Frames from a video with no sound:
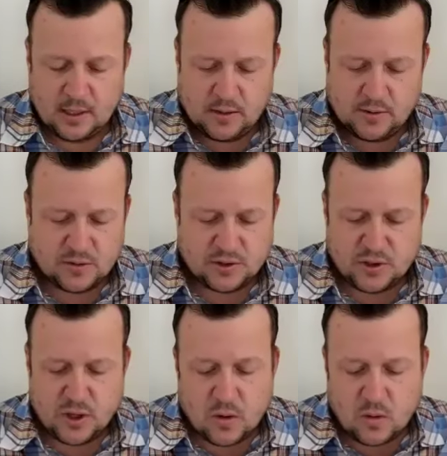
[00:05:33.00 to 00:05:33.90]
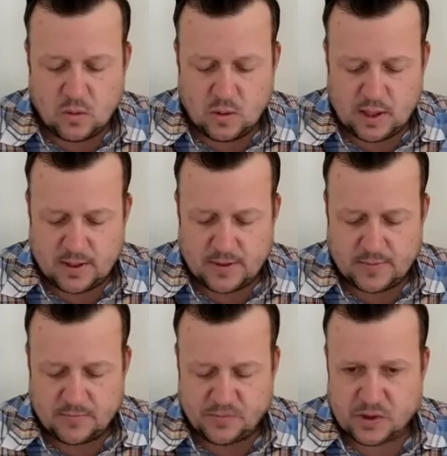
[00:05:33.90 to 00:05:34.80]

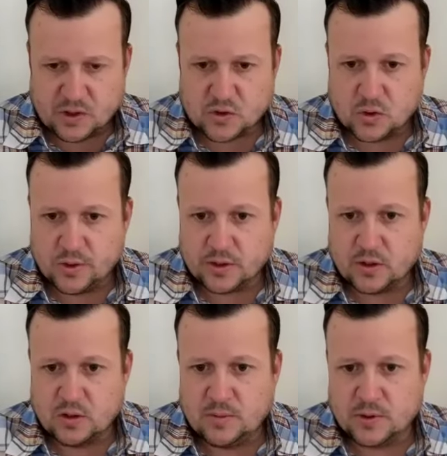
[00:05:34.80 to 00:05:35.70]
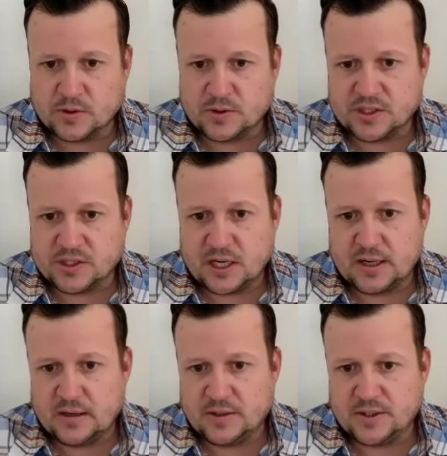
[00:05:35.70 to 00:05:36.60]
controlling the homeowner's
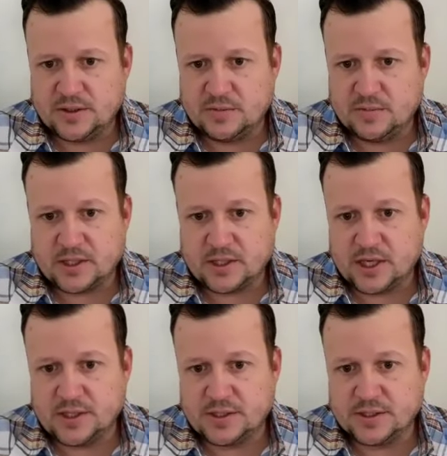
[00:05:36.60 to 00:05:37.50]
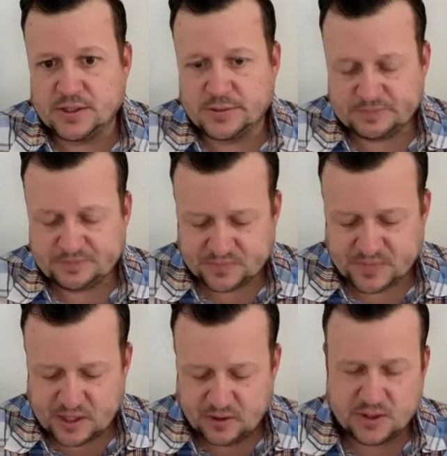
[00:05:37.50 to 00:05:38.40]
desire to make changes.
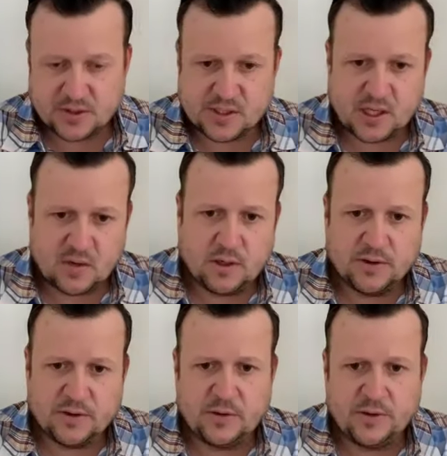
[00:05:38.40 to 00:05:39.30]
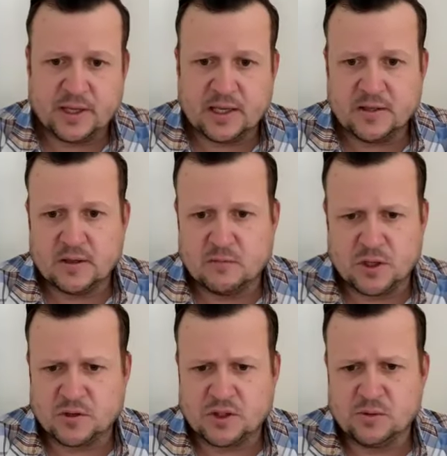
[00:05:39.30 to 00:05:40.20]
And you could say, well, they'll only get
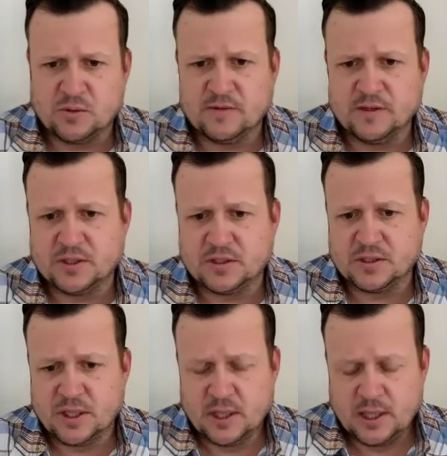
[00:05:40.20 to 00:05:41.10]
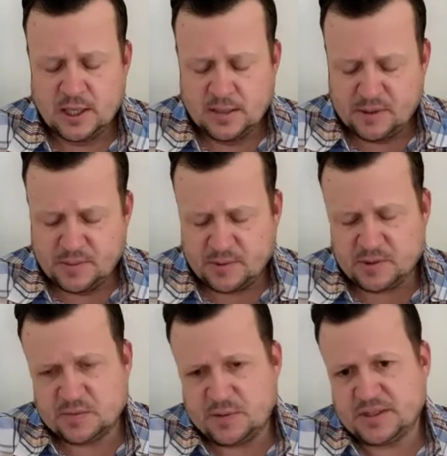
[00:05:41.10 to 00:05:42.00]
2 revisions. But my
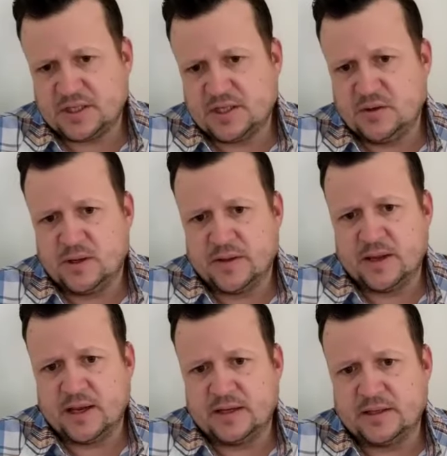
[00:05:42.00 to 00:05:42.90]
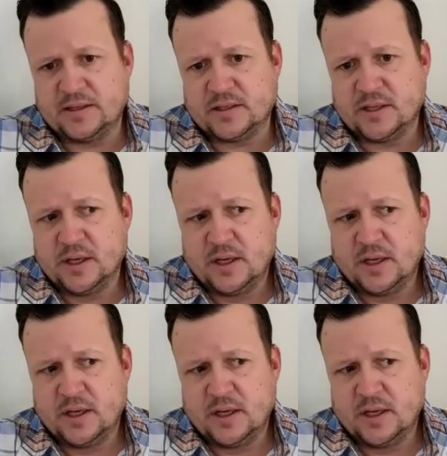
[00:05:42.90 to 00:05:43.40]
response to you on that is,